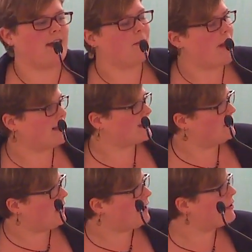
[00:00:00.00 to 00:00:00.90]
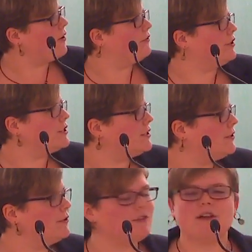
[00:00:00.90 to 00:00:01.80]
And I'll pass the mic over
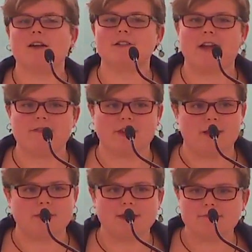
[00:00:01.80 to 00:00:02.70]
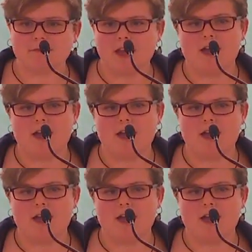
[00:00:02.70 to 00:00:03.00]
to Dr. Ivan Emke.